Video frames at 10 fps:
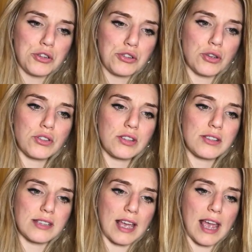Doesn't
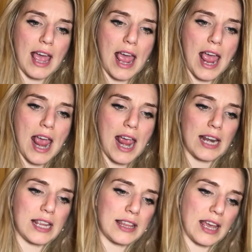say
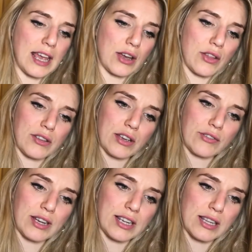anything on the
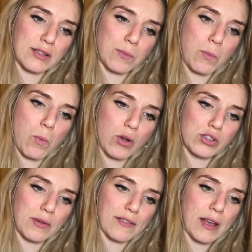ingredients
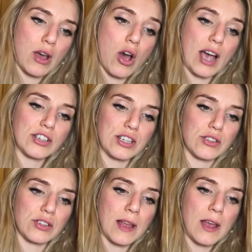whatsoever. Oh, actually it
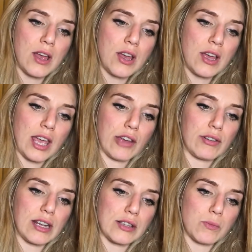does.
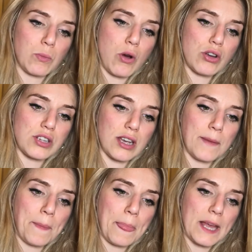Ingredients:
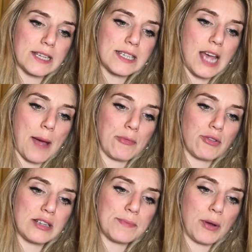water,
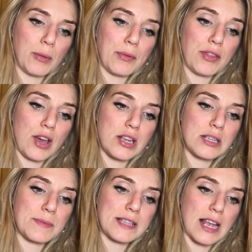tamarind pulp
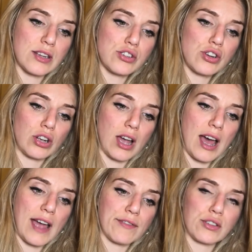30%, sugar,
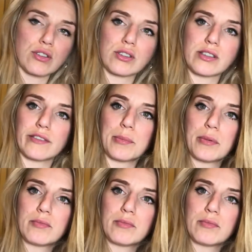high fructose syrup.